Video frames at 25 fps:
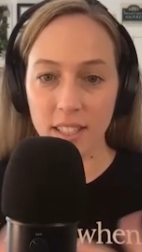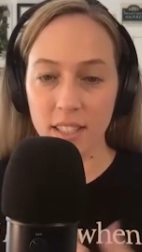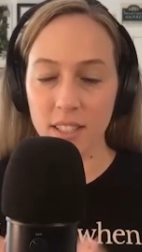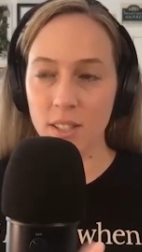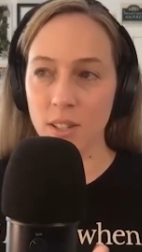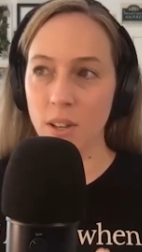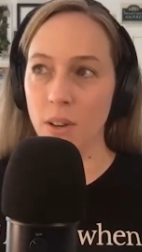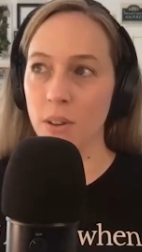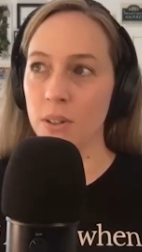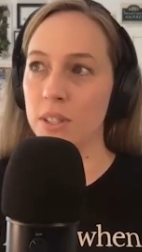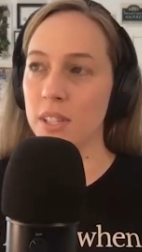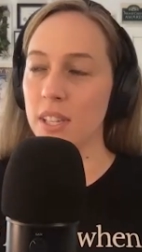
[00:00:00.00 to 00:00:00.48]

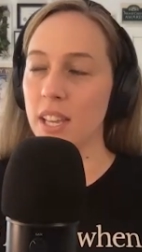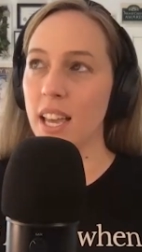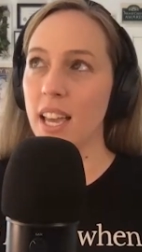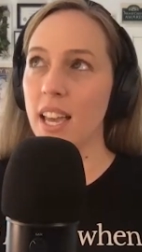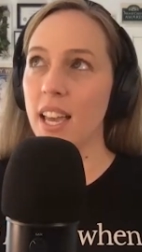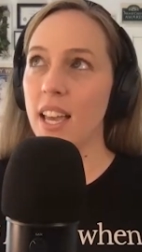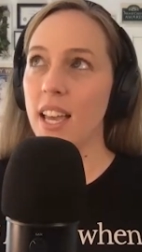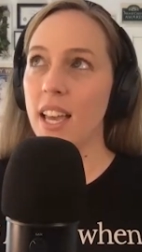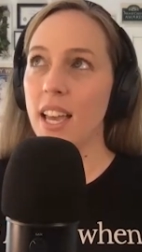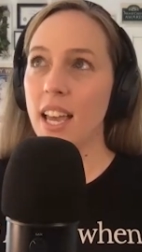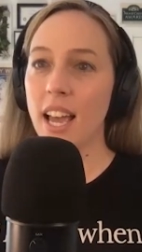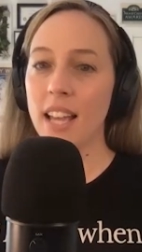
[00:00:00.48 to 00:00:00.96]
So
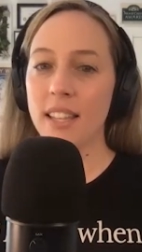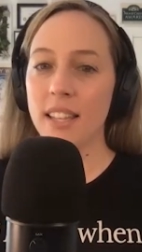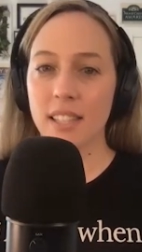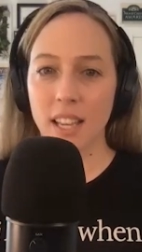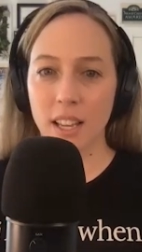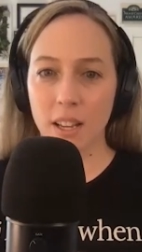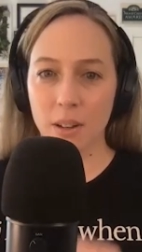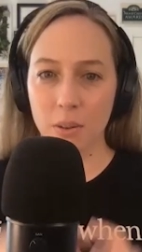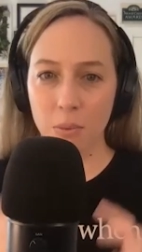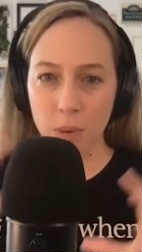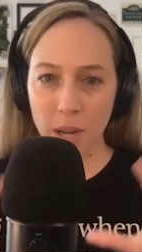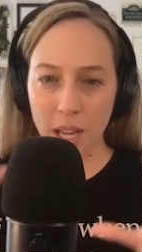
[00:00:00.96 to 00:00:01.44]
it's
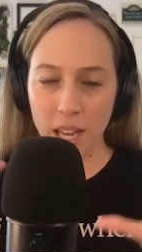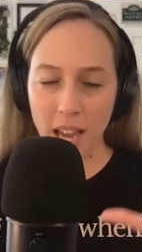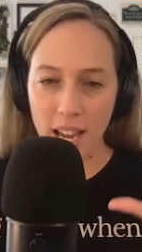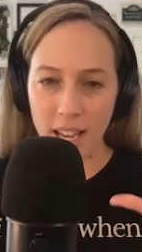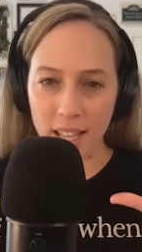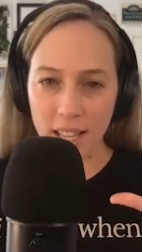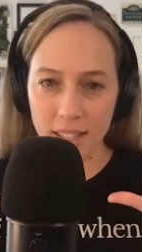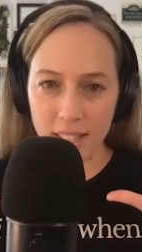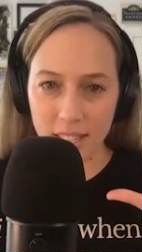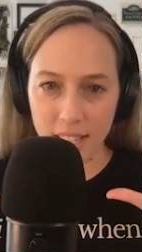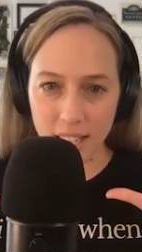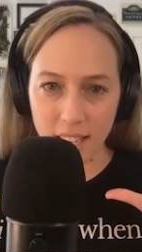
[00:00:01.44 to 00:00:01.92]
like I
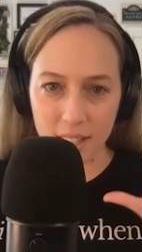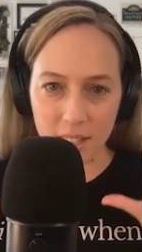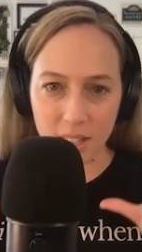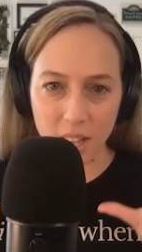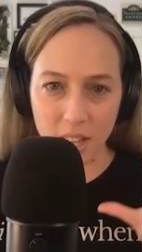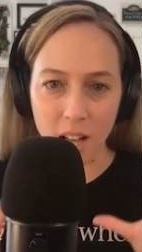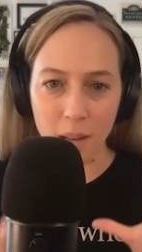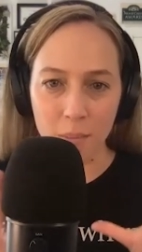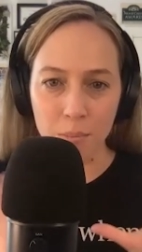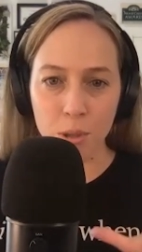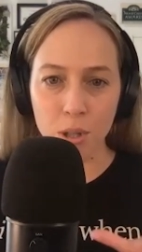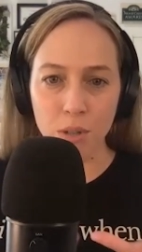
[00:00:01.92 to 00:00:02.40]
can see us
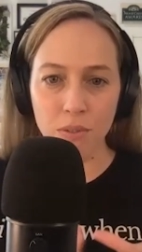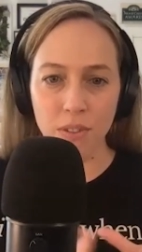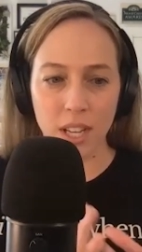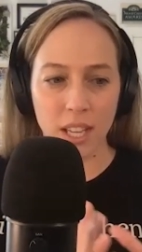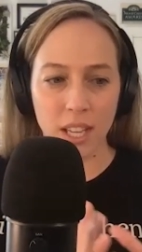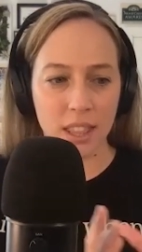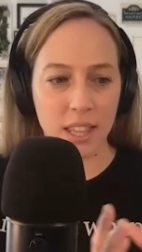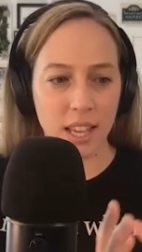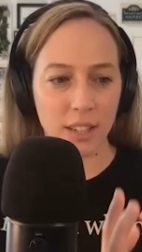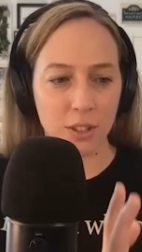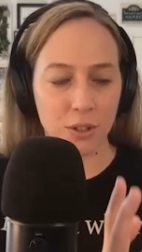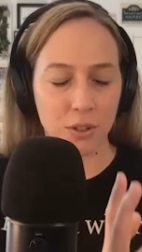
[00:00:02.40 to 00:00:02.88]
all moving
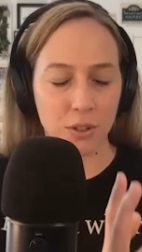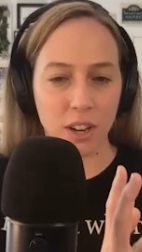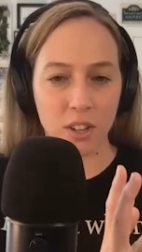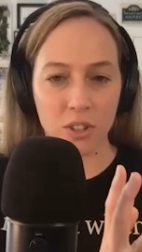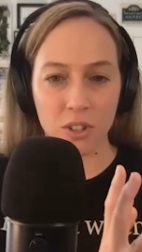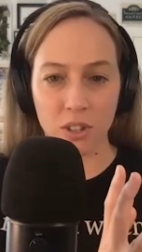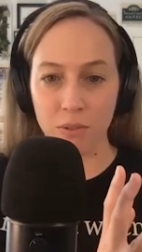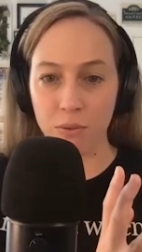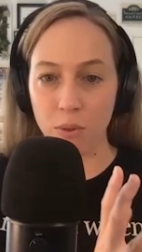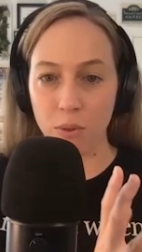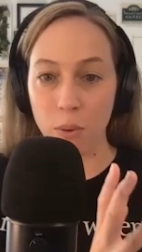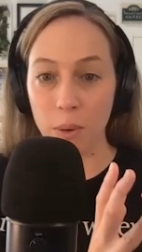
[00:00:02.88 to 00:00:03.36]
in that
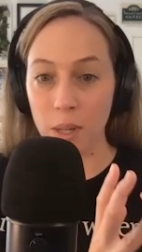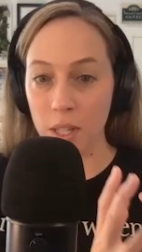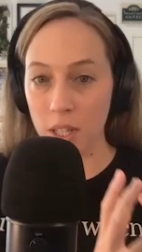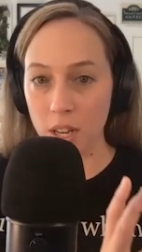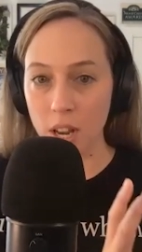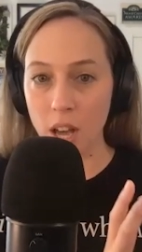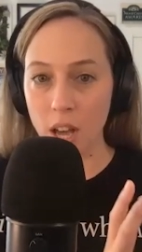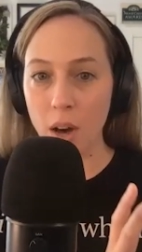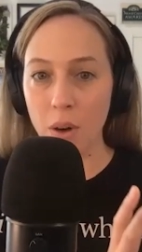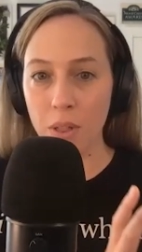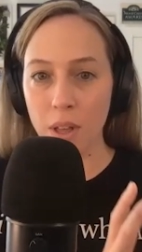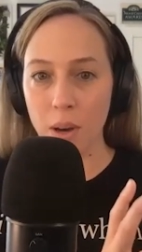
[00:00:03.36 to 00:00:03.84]
direction of what we
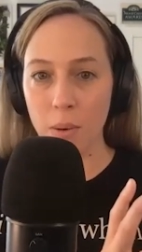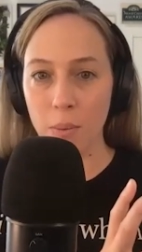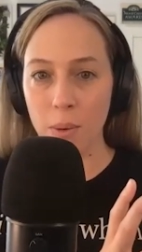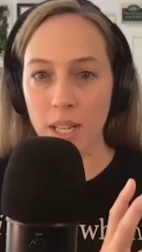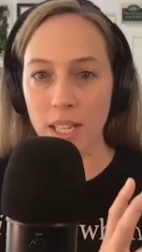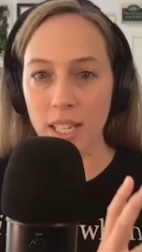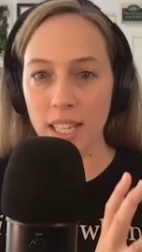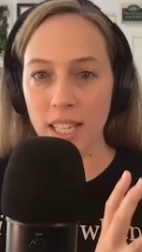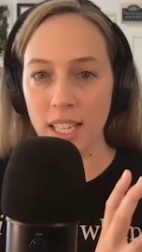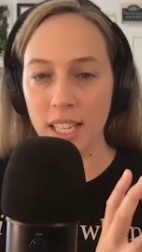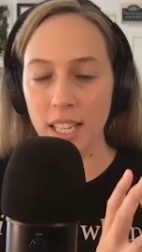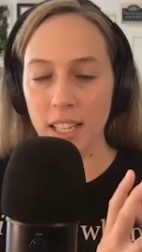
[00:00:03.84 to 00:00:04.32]
know that we
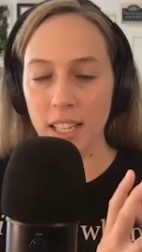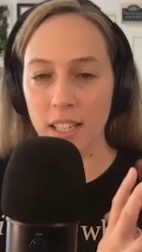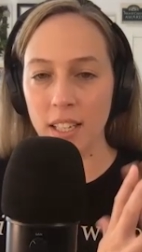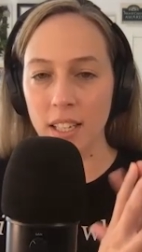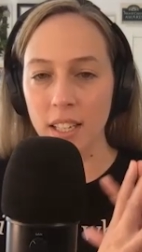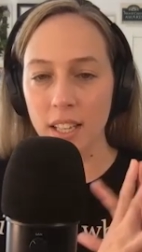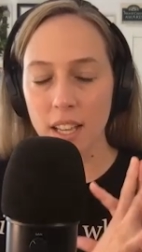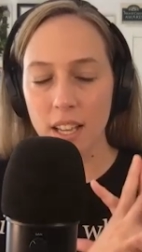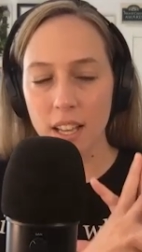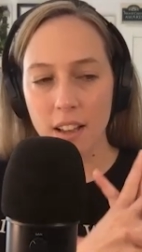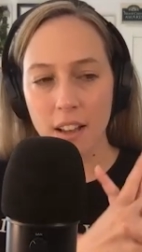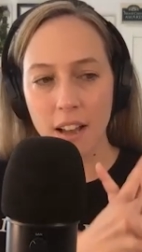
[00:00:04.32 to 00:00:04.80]
need.
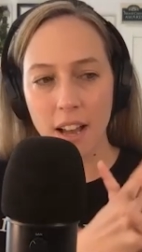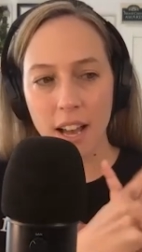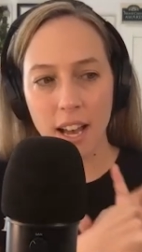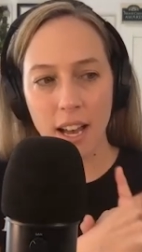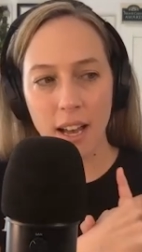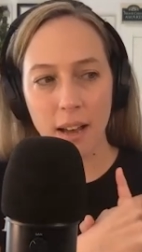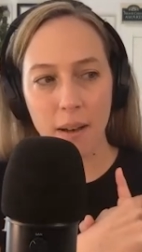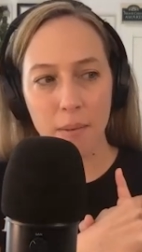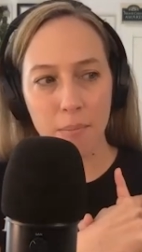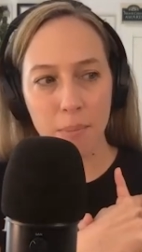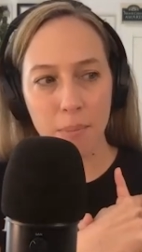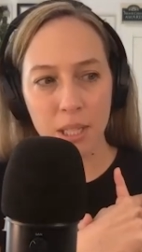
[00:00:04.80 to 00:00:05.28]

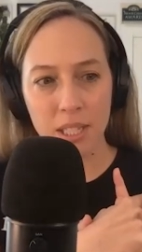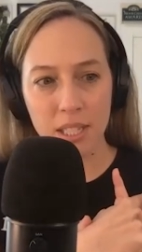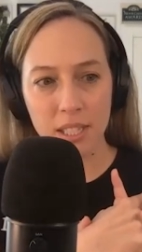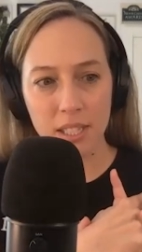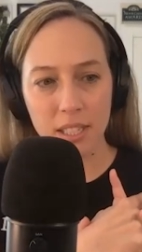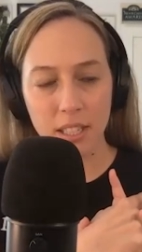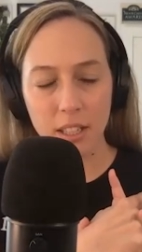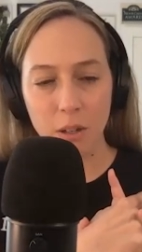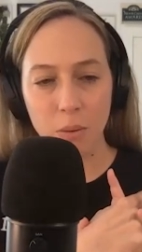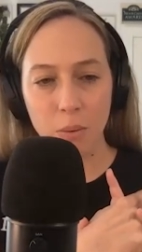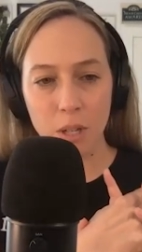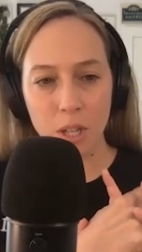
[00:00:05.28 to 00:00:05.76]
But
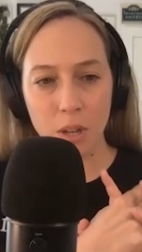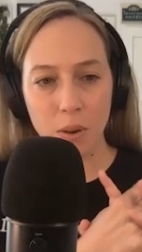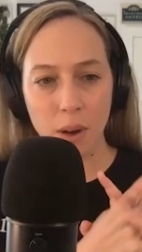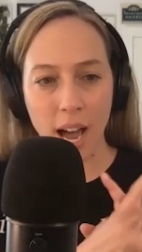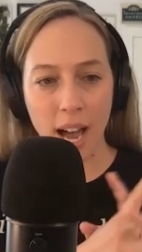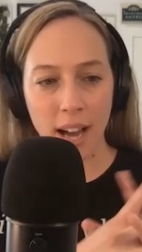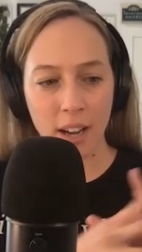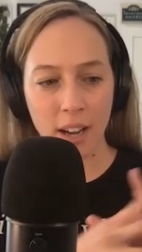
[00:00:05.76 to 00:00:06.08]
still, when you